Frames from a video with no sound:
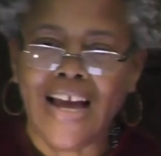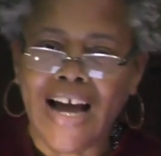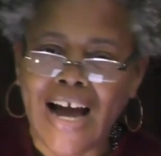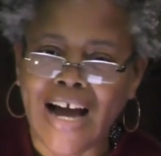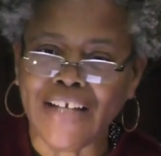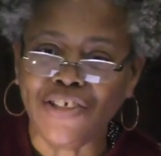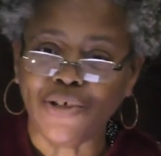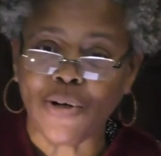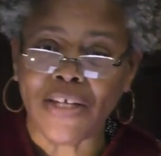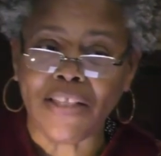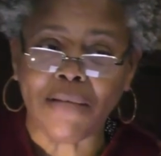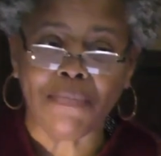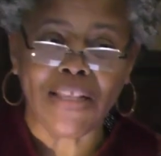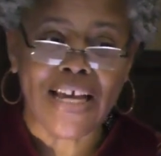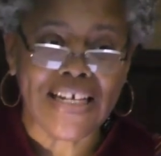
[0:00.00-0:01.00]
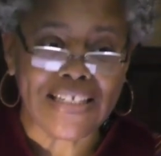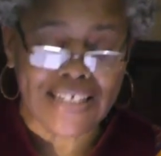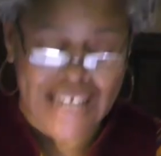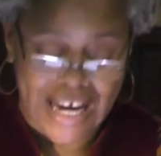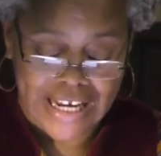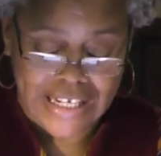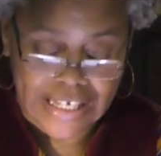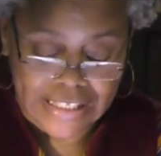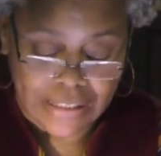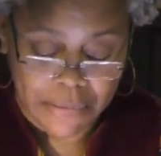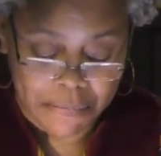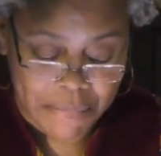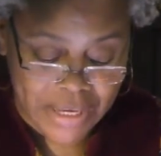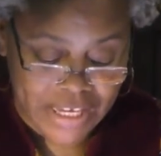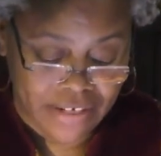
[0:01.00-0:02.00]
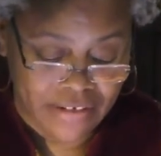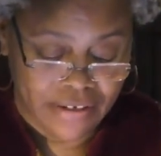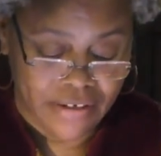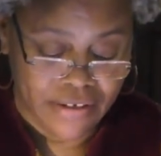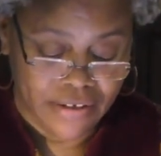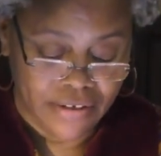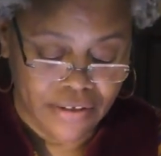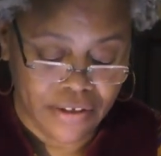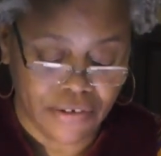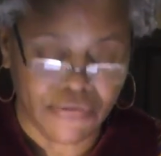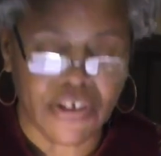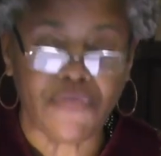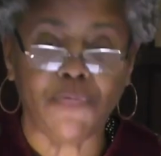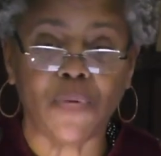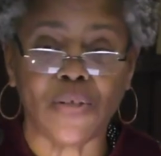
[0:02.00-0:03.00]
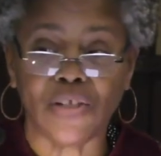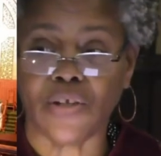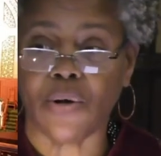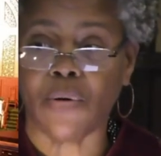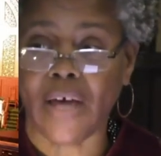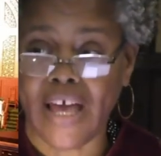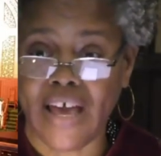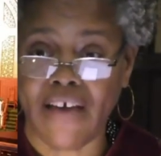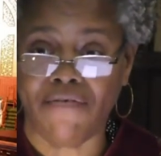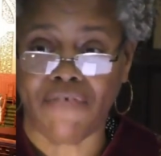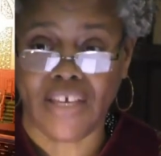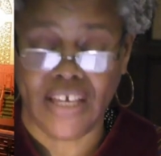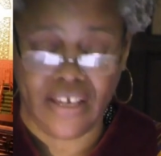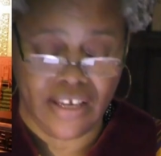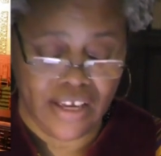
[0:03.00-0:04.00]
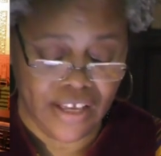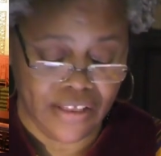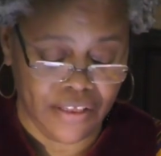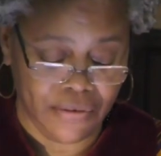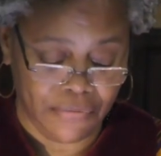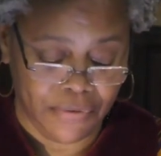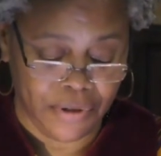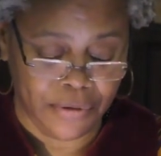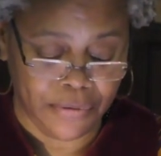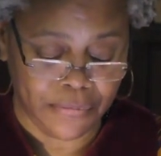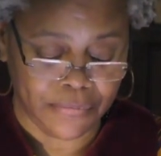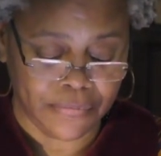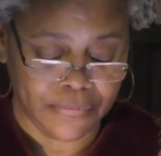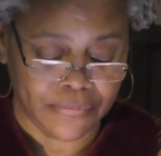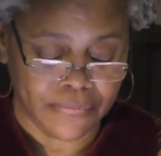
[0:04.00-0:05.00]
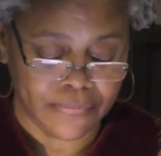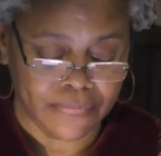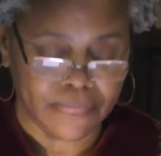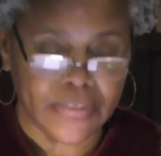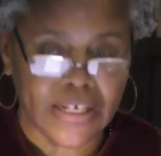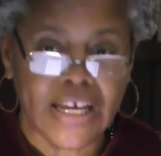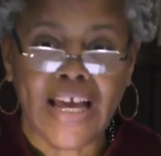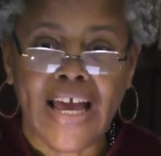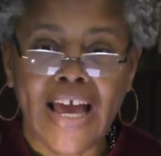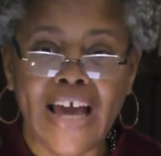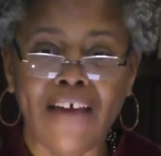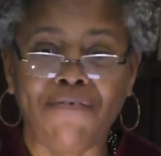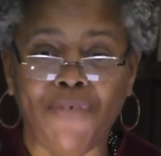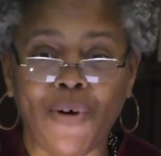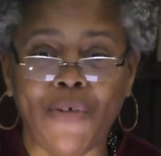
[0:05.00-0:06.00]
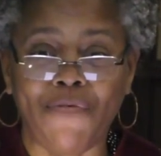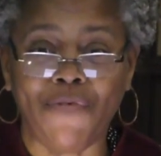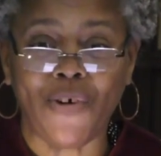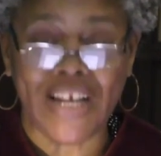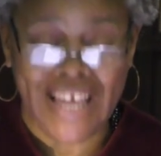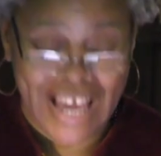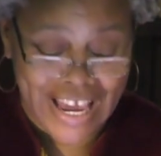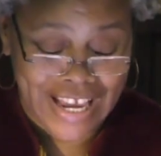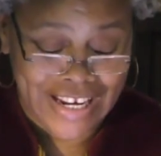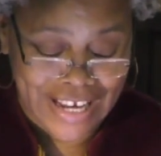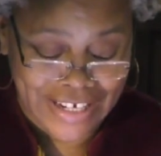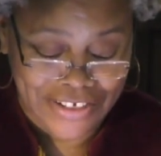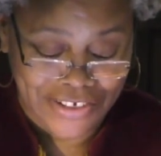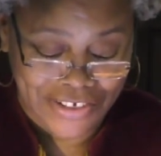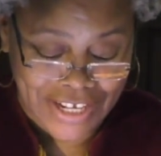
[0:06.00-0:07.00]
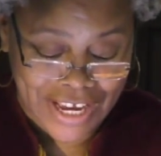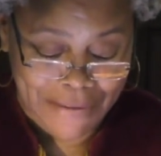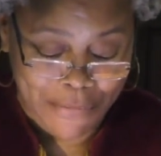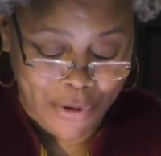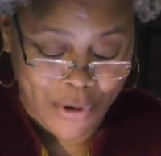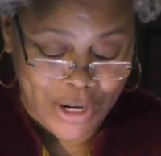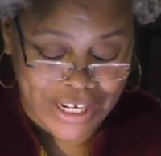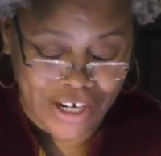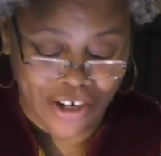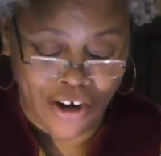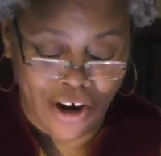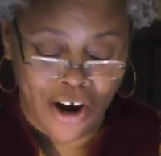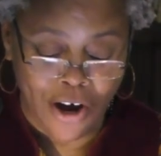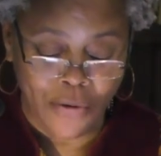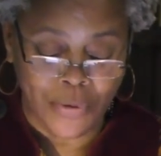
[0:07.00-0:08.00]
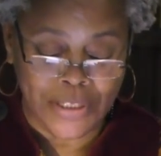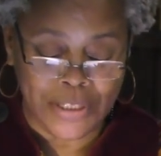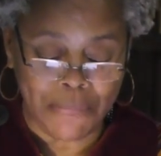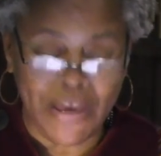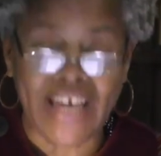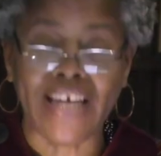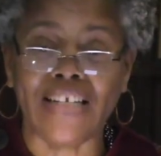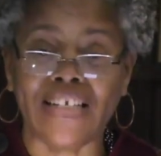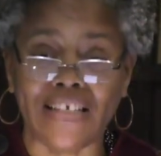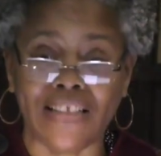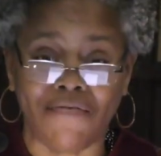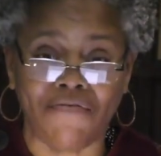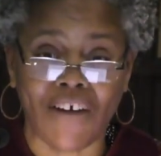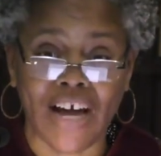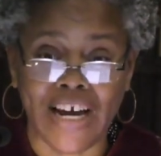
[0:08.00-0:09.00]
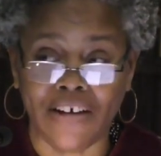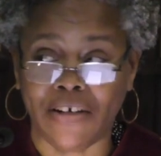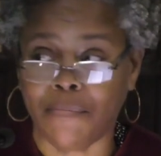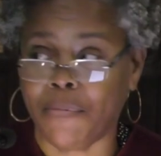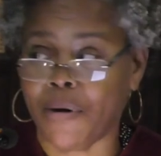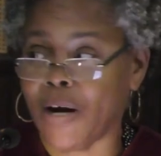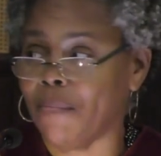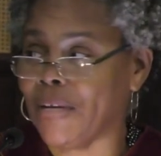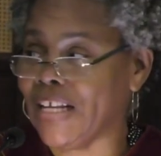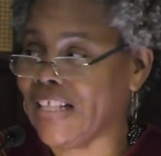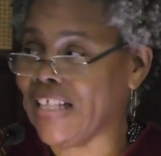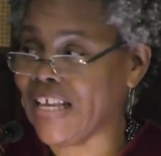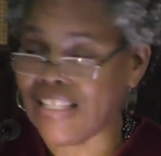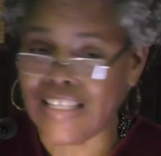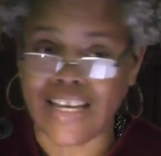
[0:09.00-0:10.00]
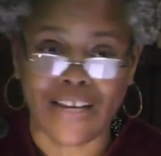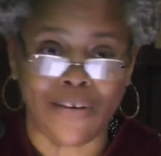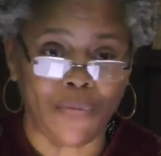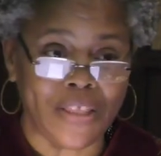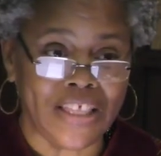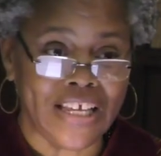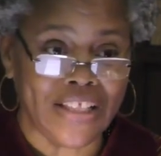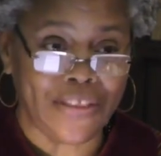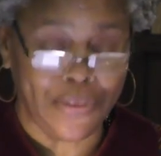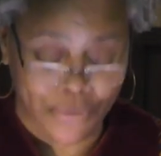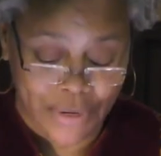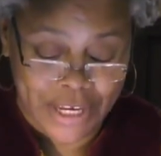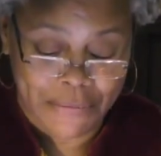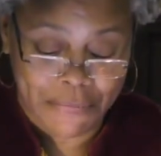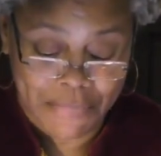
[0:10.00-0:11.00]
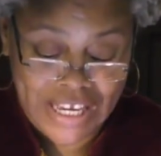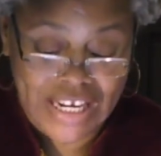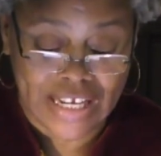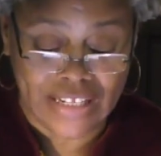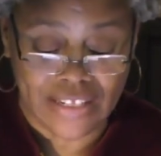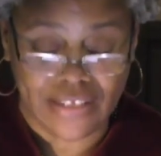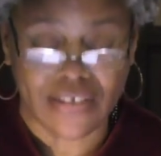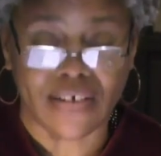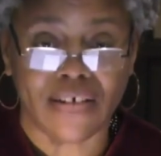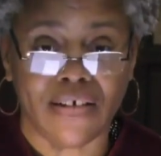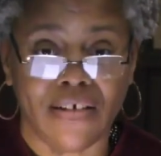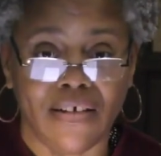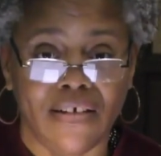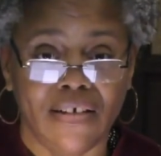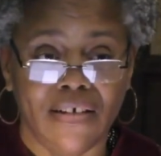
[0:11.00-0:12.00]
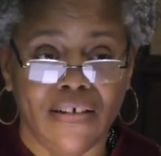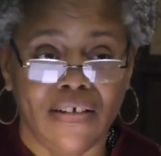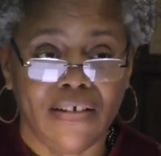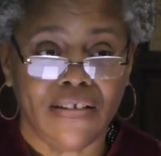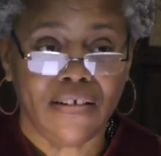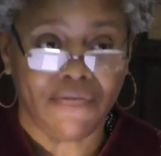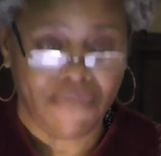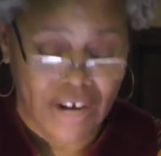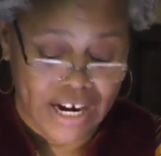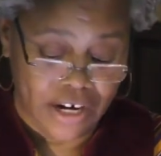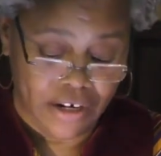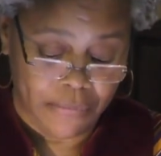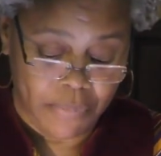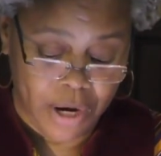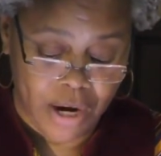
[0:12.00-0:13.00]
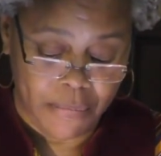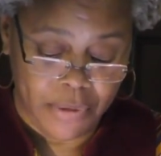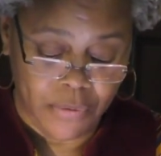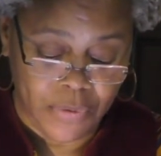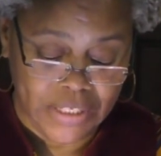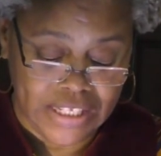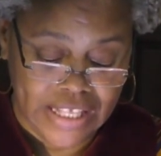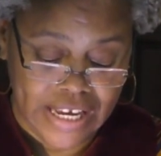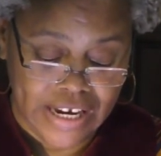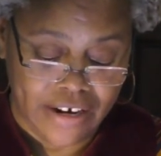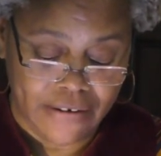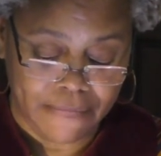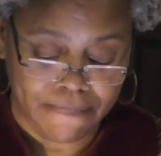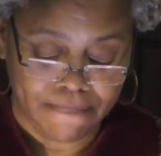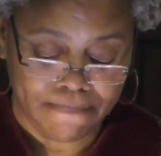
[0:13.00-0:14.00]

I joined them last night in lament. The grief was so heavy in the room. At 4:48 yesterday morning, a call was made to the fire department, and they said within 3 minutes, the fire department was there.